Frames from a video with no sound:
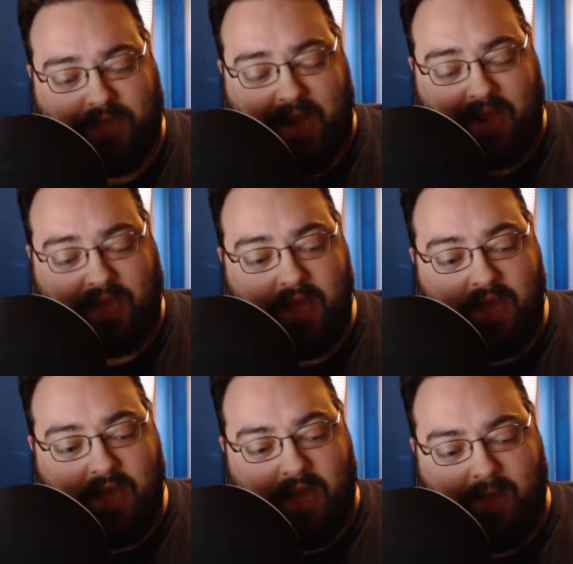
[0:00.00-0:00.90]
check.
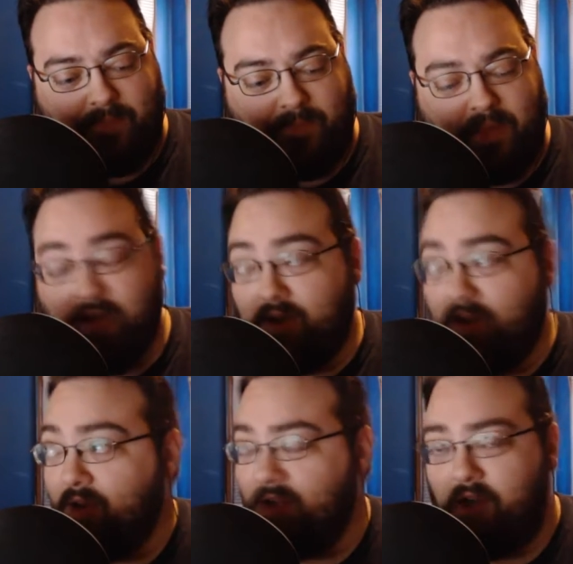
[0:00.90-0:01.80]

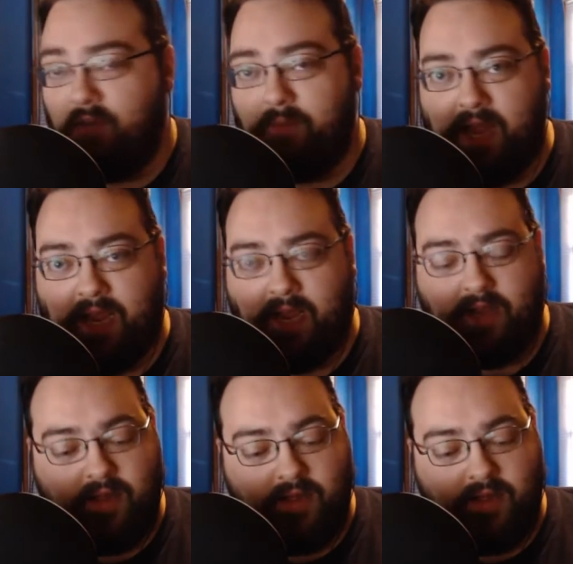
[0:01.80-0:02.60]
Currently, all of my